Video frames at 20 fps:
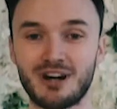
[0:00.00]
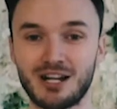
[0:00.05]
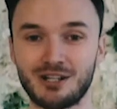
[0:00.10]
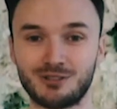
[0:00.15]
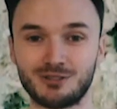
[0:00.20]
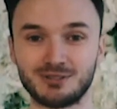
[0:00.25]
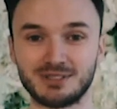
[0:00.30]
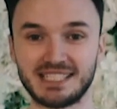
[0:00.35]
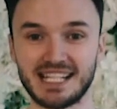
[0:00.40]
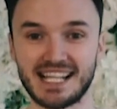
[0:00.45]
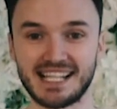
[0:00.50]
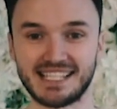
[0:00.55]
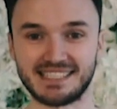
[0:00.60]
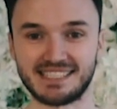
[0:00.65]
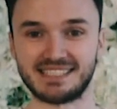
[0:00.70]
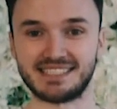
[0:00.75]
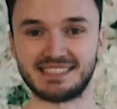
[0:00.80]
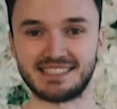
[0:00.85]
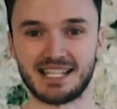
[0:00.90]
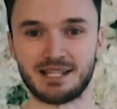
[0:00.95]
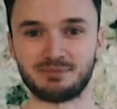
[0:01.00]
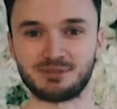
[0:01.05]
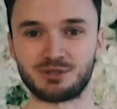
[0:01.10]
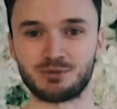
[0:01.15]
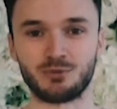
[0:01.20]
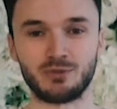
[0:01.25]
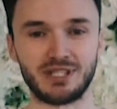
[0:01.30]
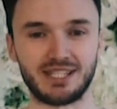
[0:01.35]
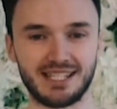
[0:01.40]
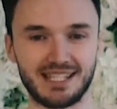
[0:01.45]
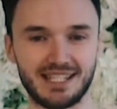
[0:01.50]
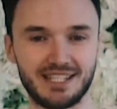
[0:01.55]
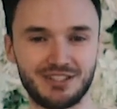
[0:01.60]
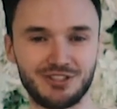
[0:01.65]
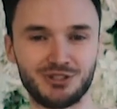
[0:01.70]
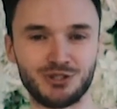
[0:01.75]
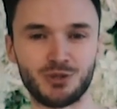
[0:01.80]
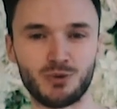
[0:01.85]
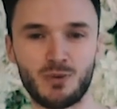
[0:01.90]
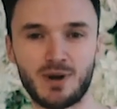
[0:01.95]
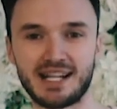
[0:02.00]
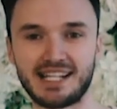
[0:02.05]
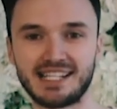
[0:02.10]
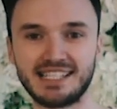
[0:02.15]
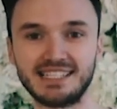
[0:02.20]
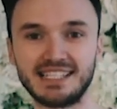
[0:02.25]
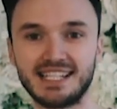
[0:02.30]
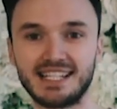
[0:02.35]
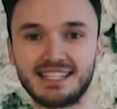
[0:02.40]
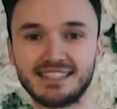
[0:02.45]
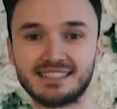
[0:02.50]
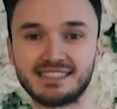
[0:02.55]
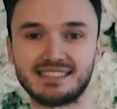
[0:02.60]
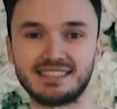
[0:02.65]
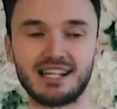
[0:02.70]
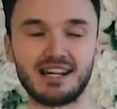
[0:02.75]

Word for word: viral dance steps within your wedding dance.